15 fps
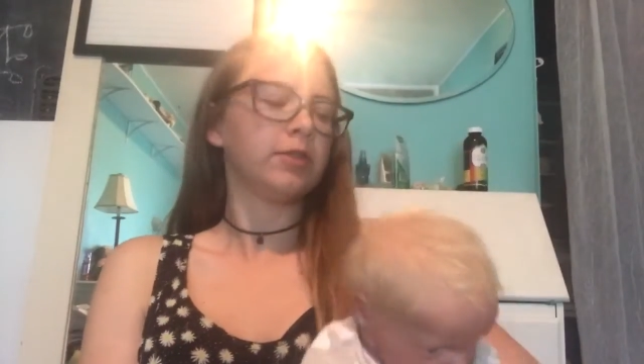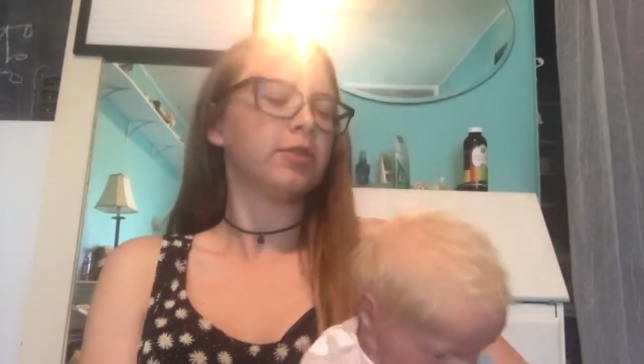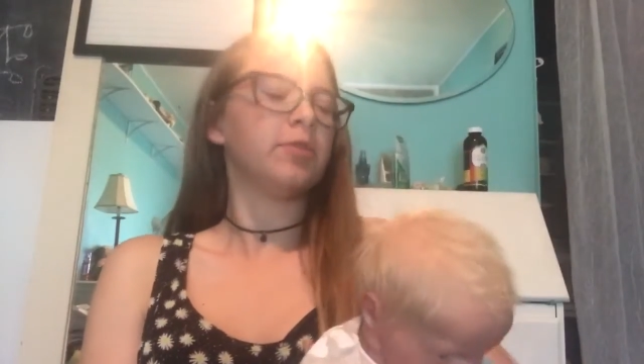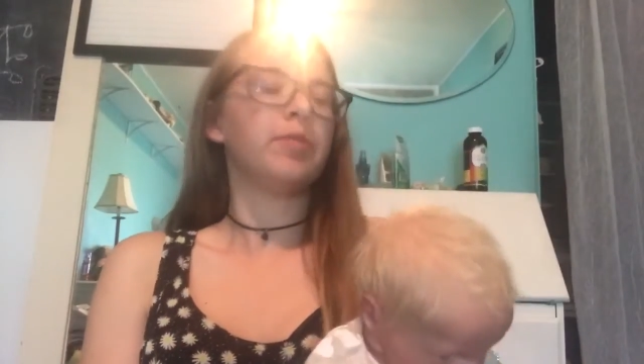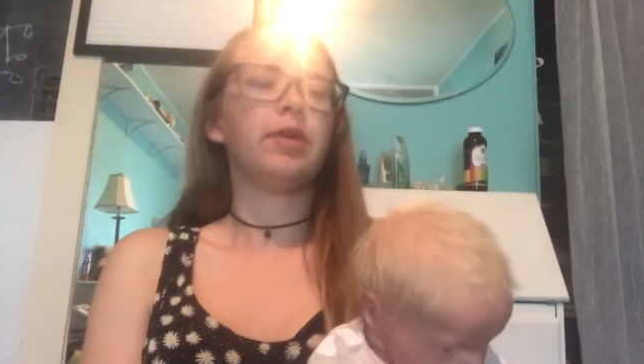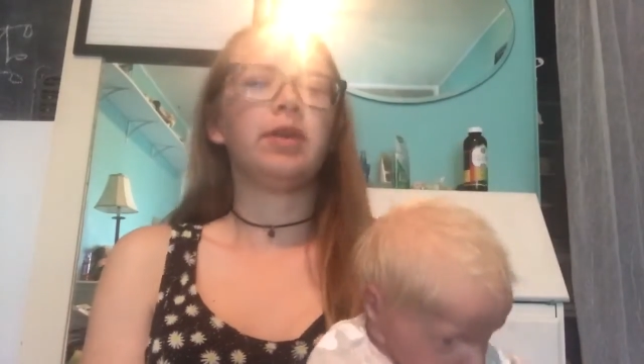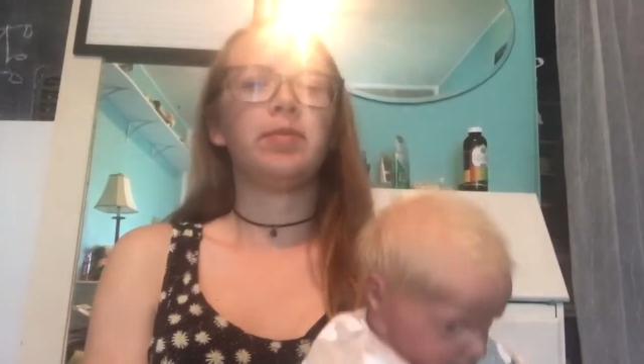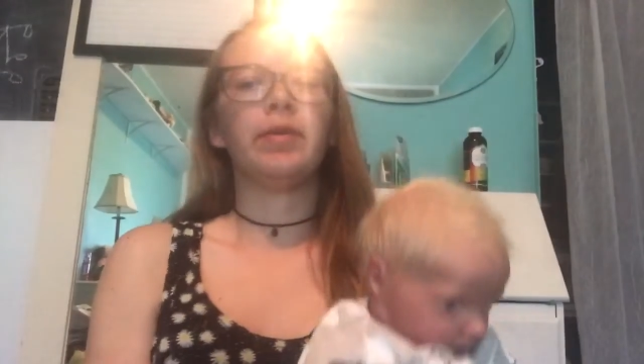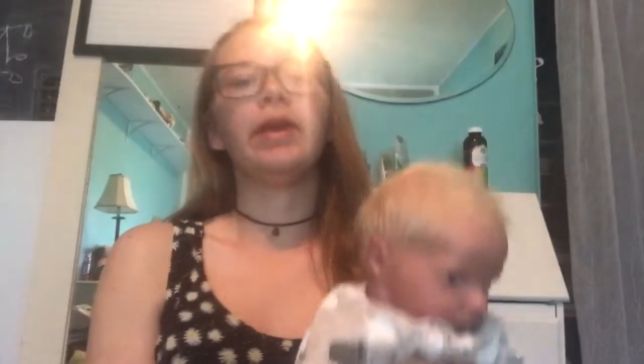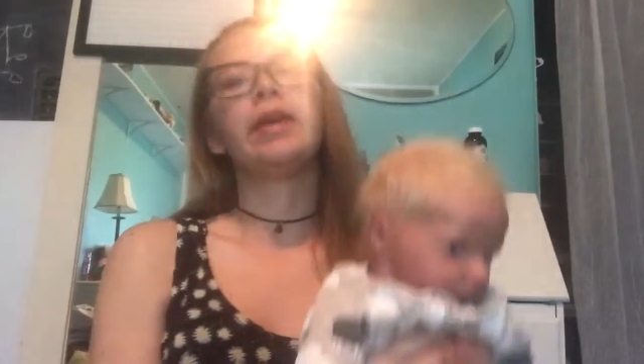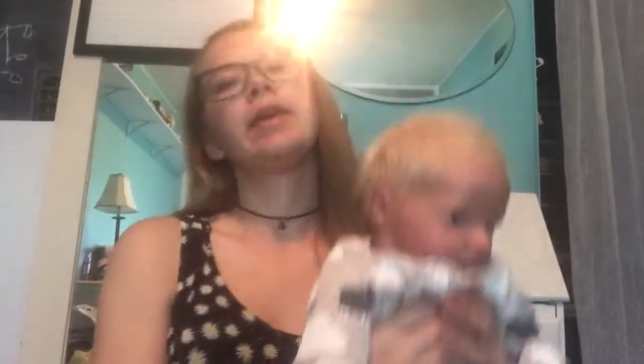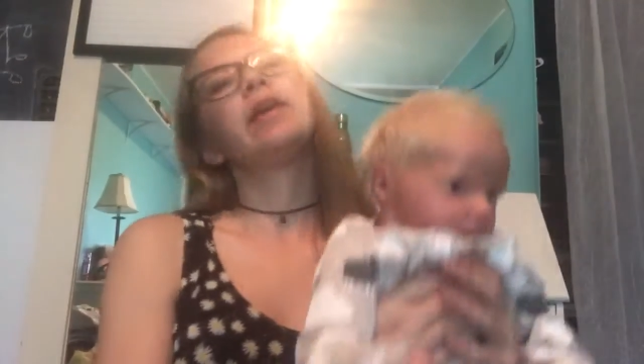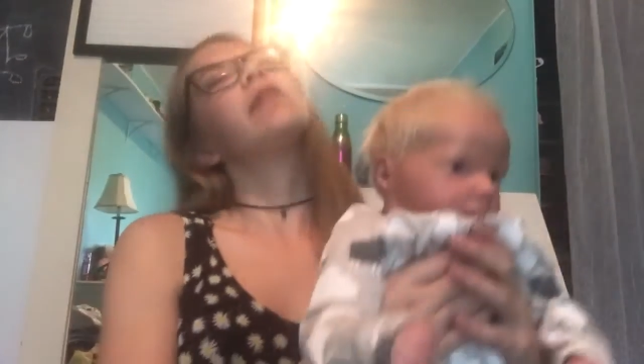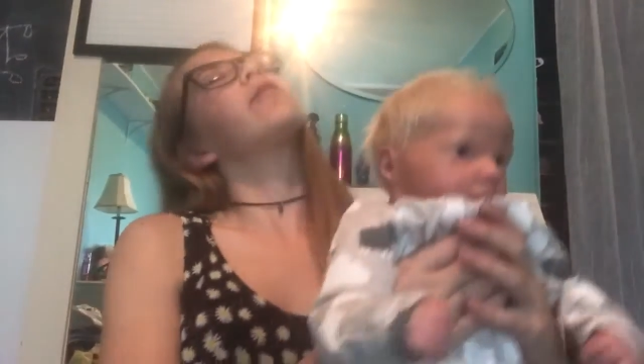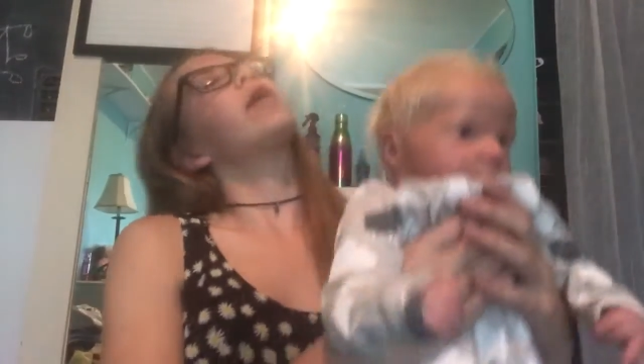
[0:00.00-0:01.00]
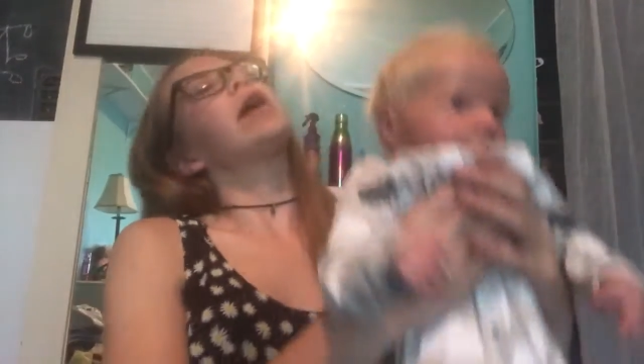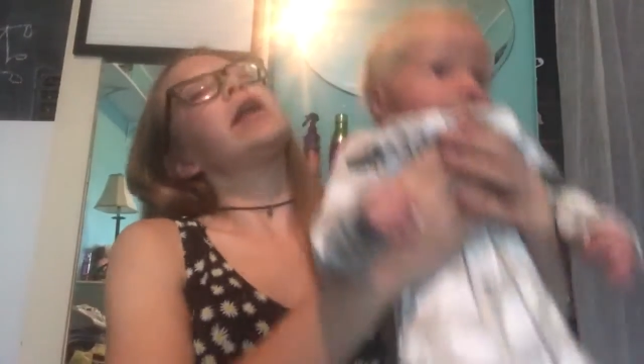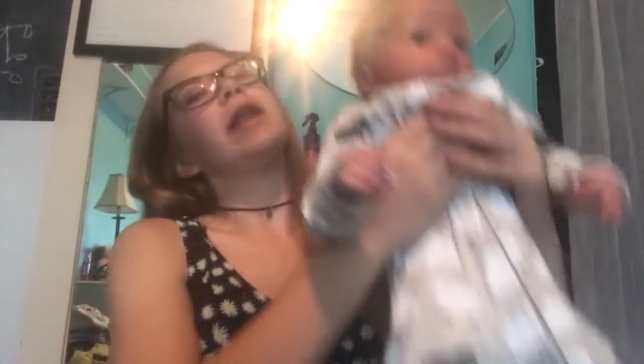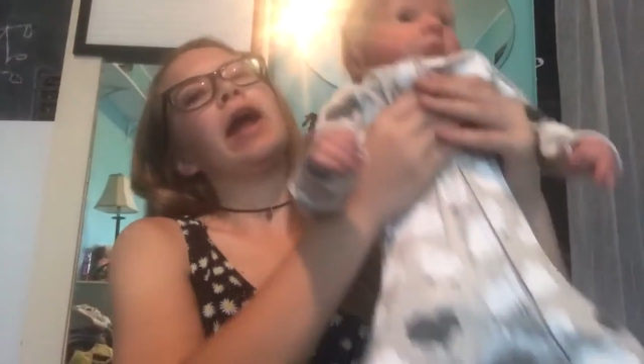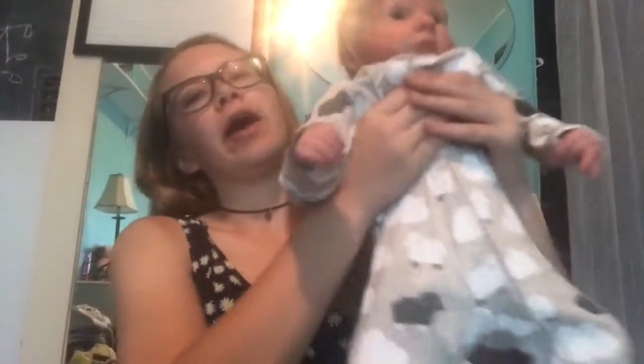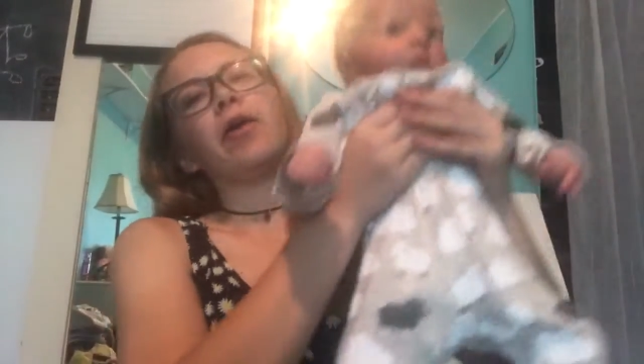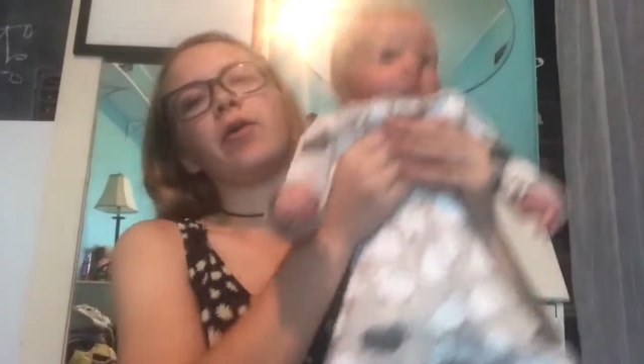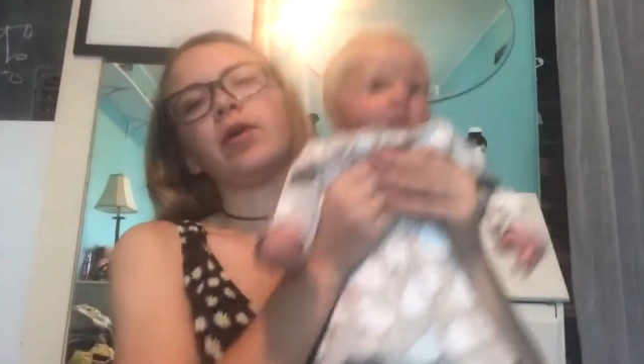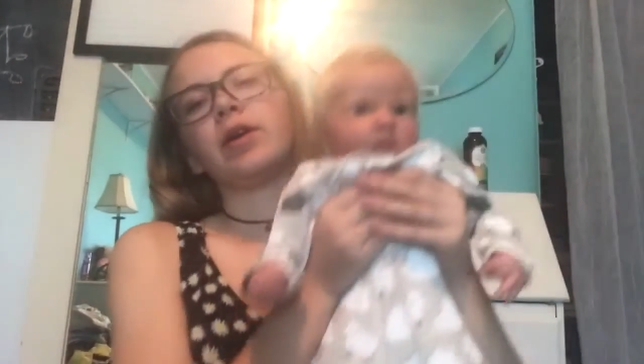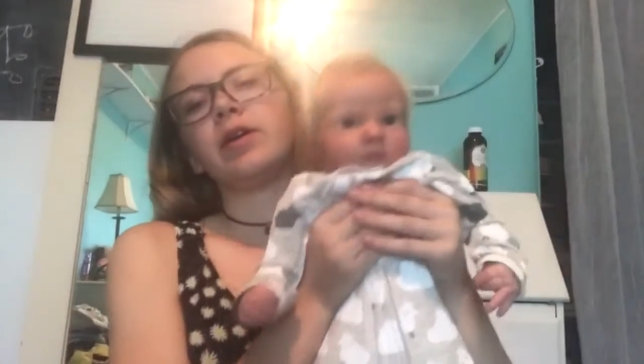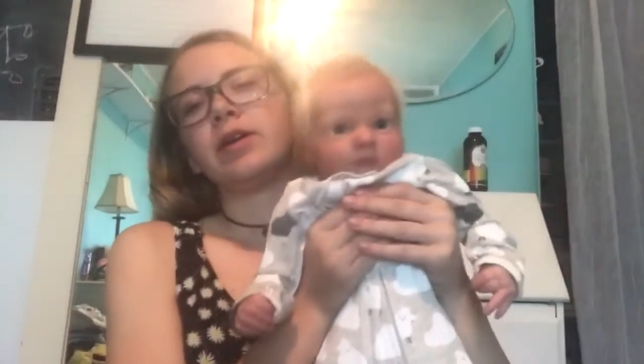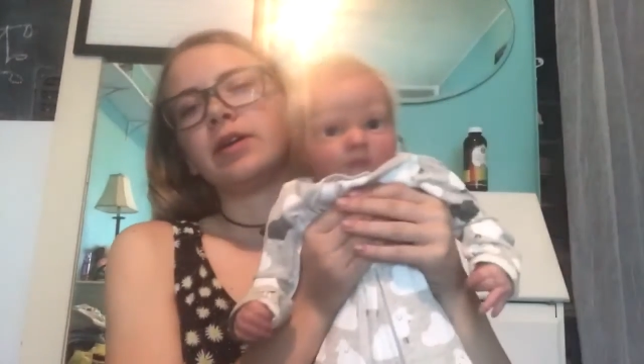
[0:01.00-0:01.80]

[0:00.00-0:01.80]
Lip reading: to me making right now.